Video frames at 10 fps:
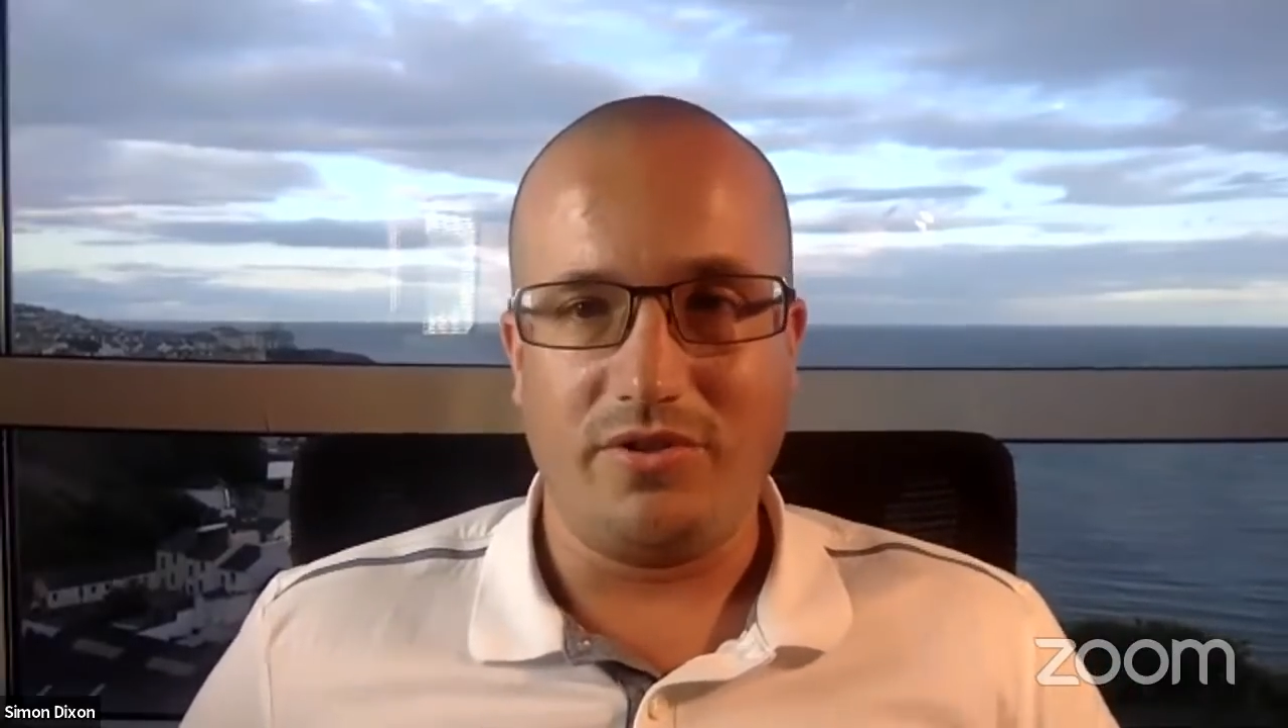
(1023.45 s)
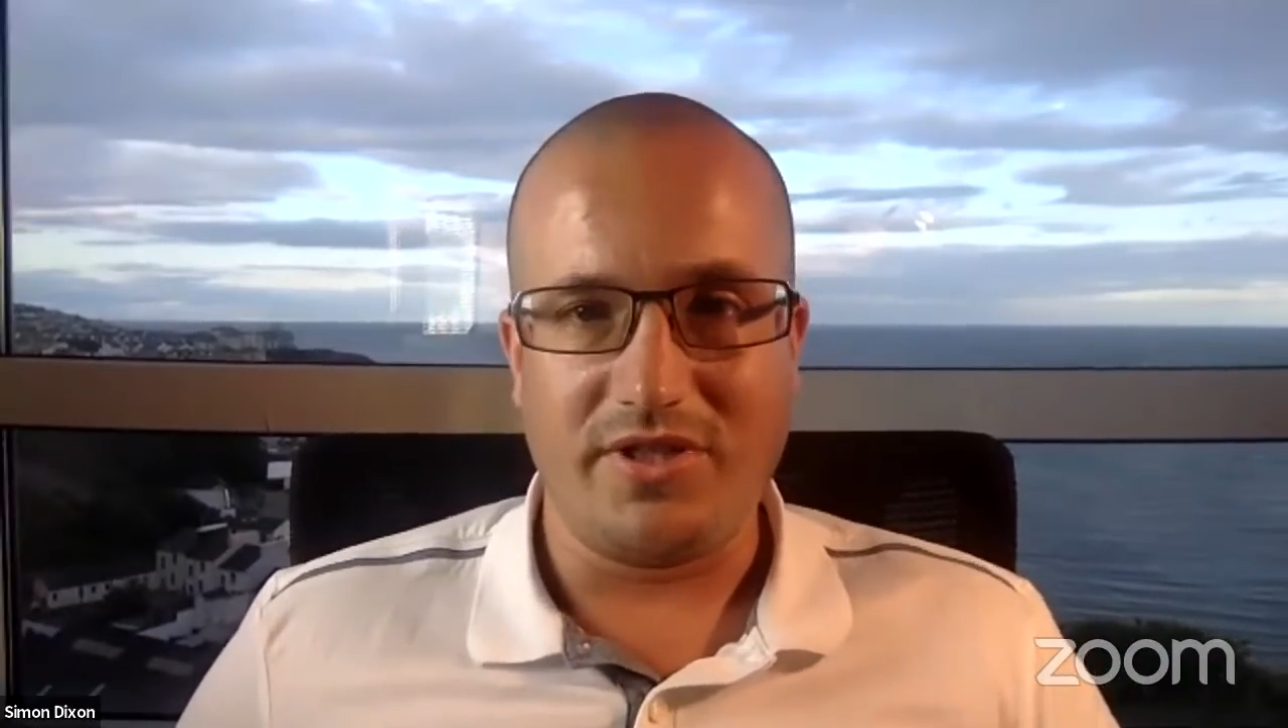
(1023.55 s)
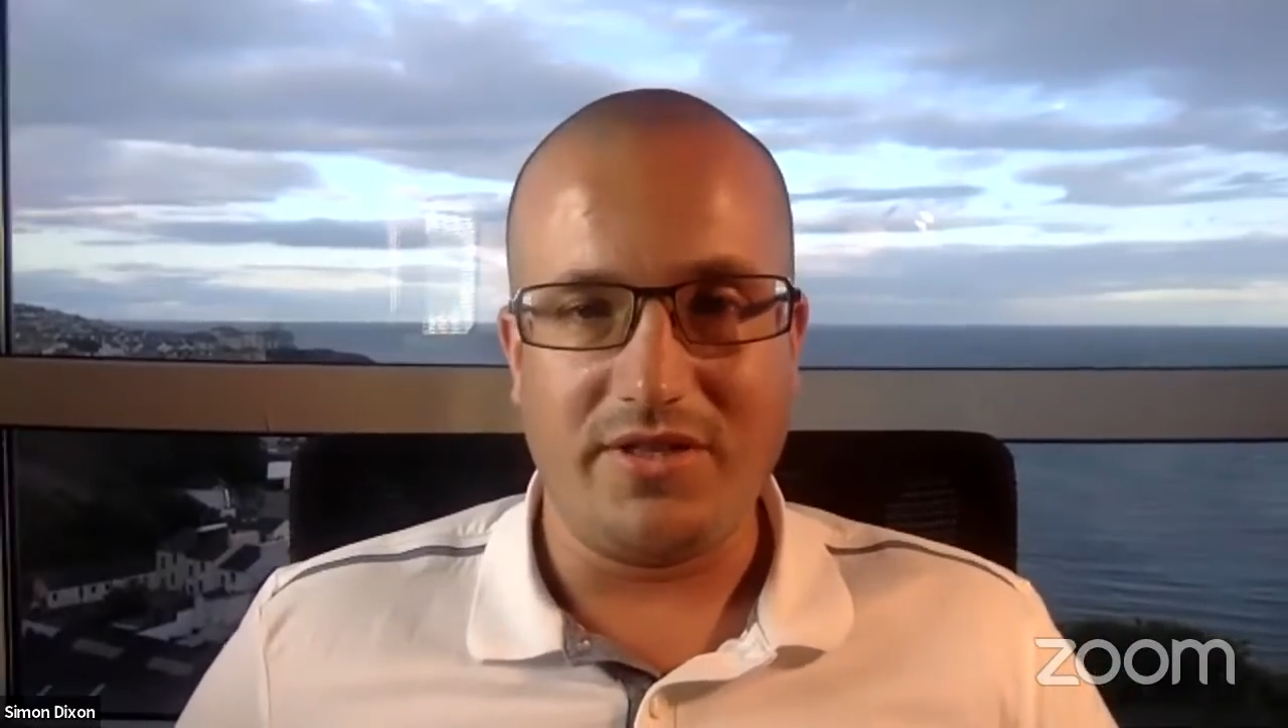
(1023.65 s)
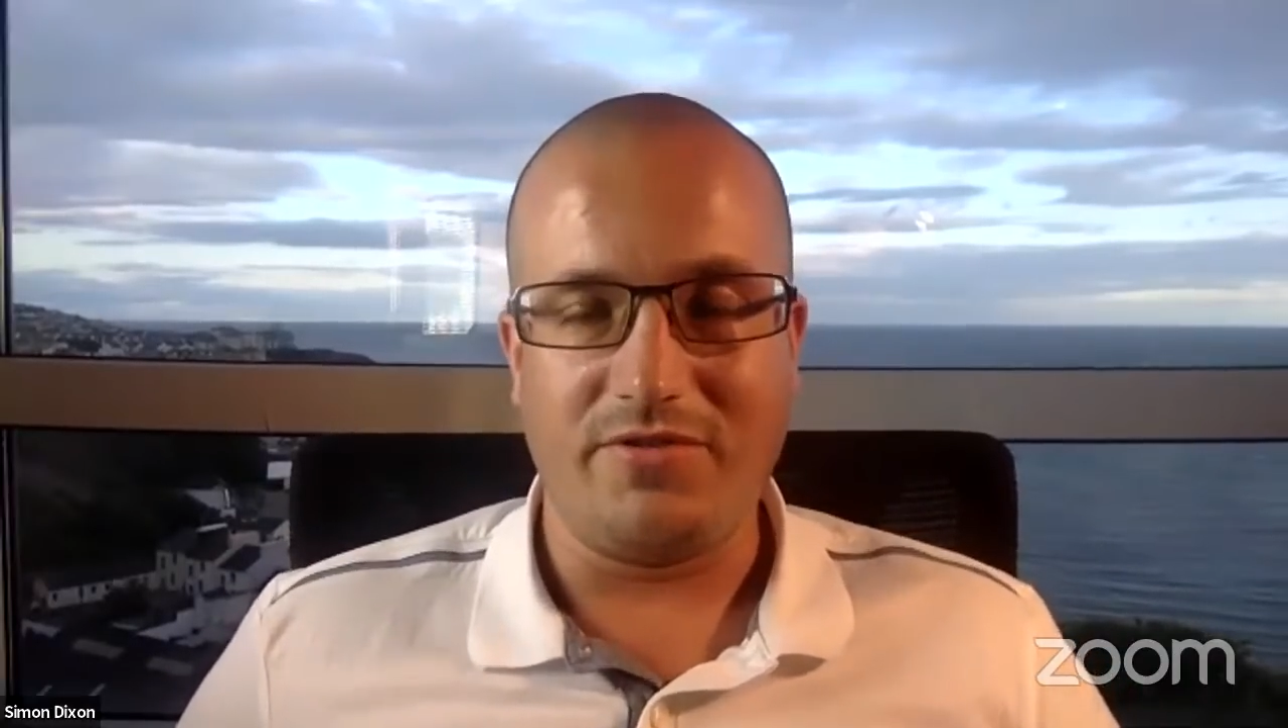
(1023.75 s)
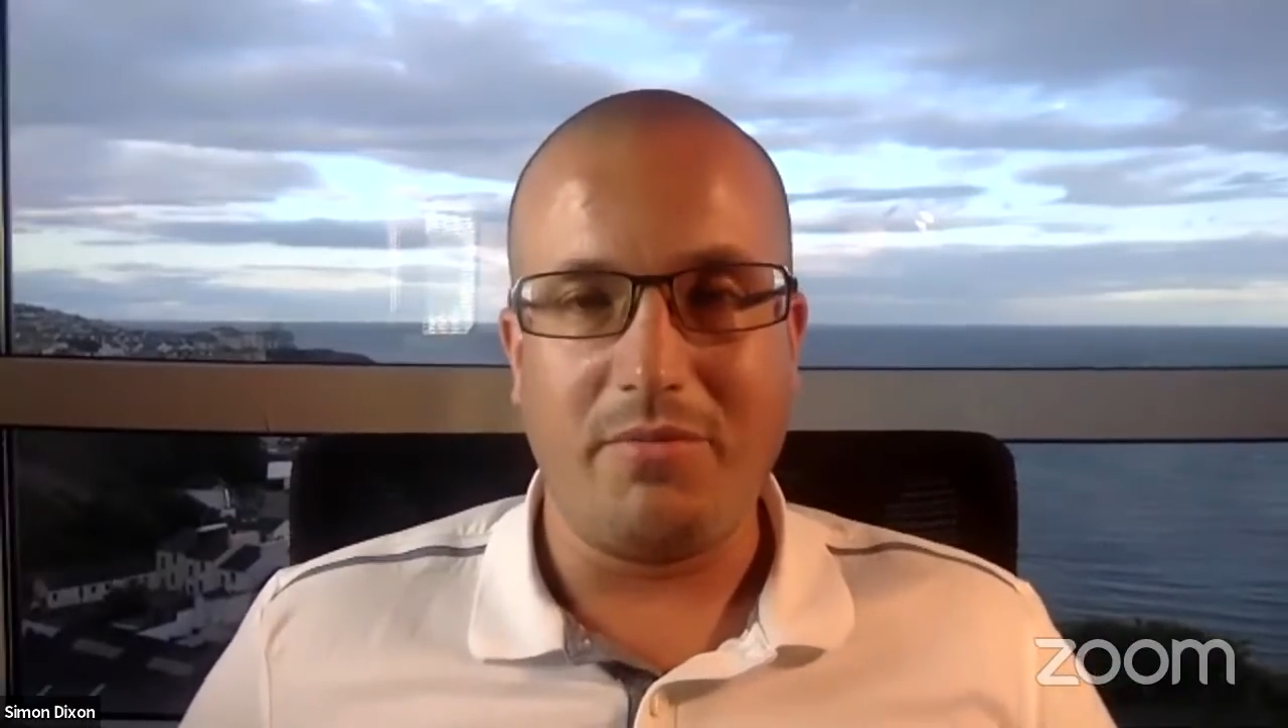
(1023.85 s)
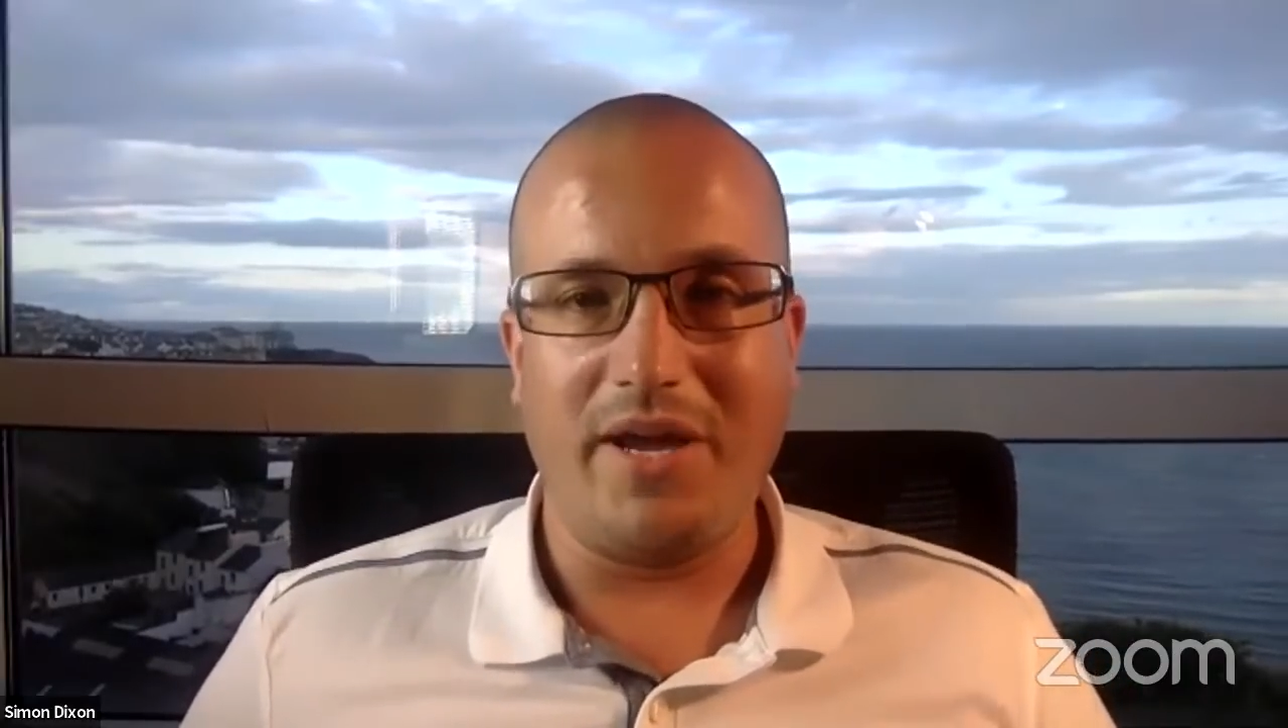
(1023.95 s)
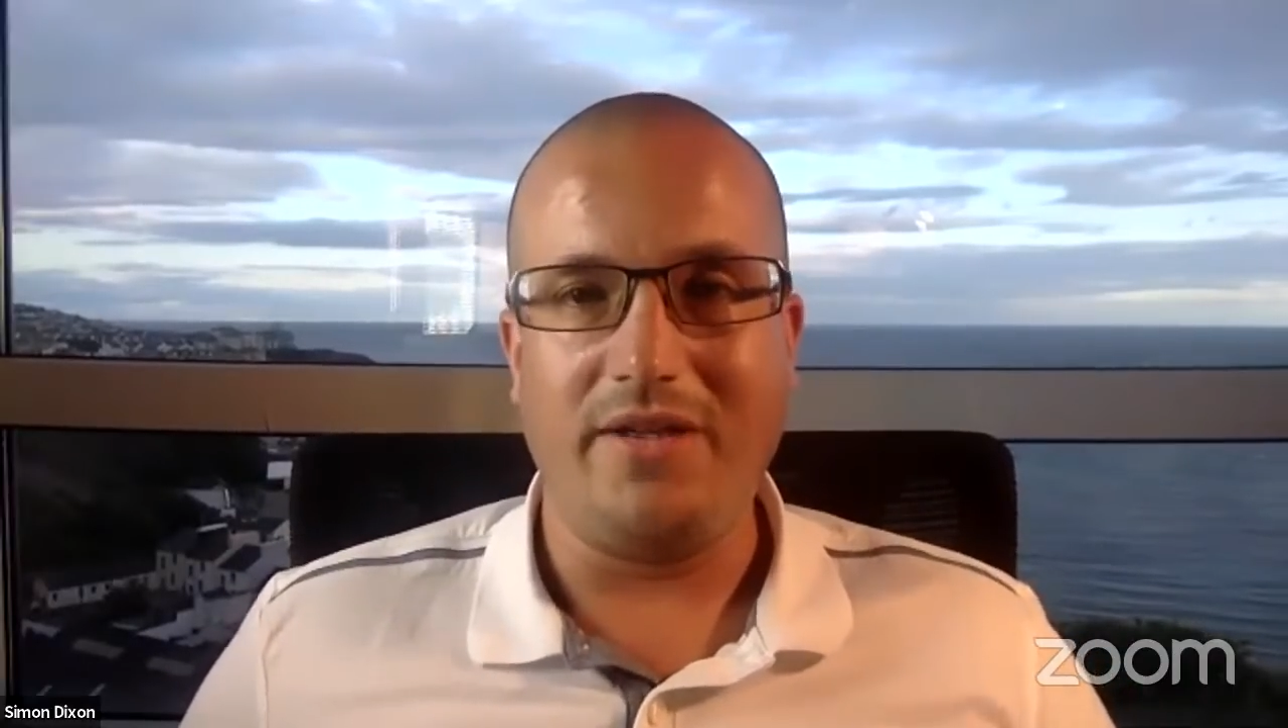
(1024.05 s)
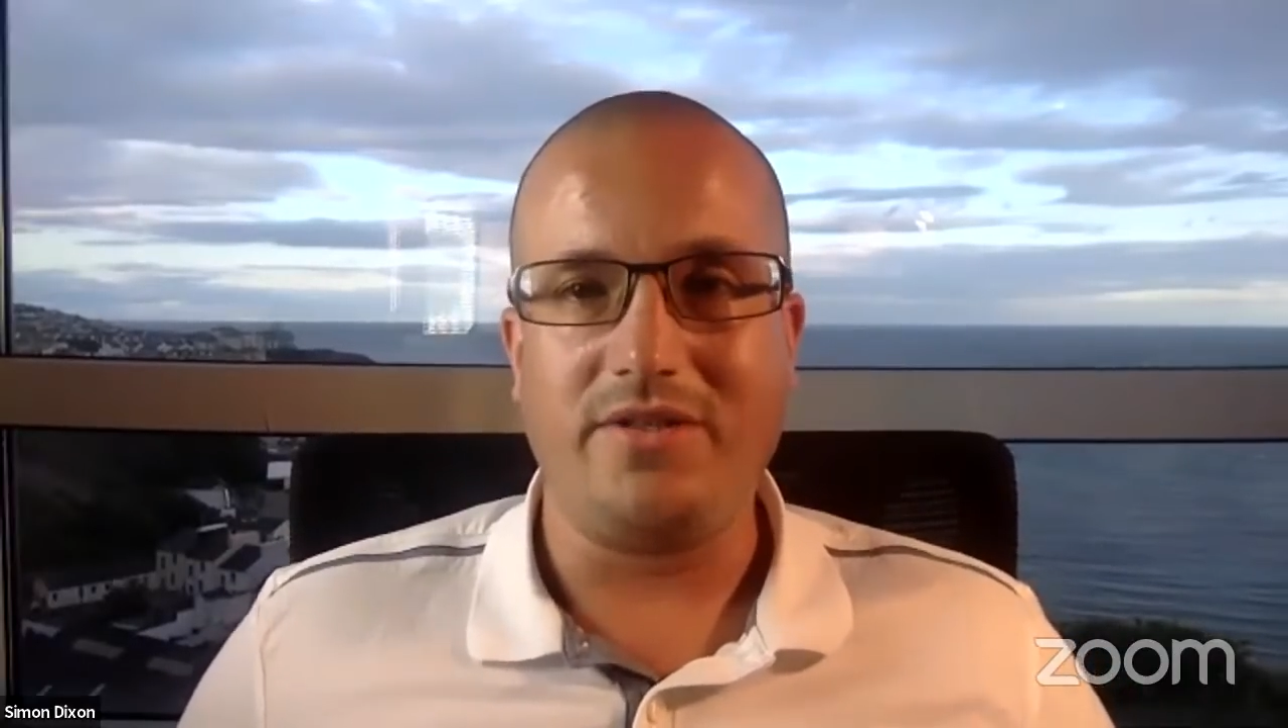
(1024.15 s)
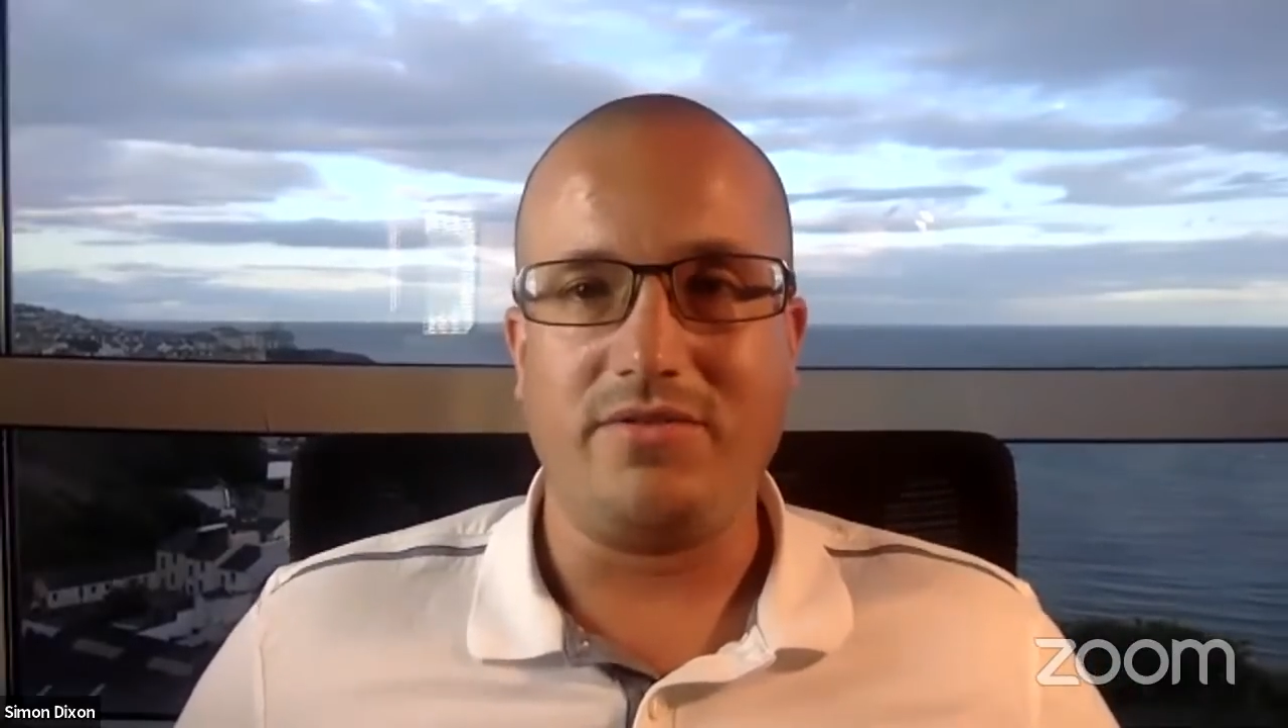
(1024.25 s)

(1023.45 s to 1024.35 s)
central banks,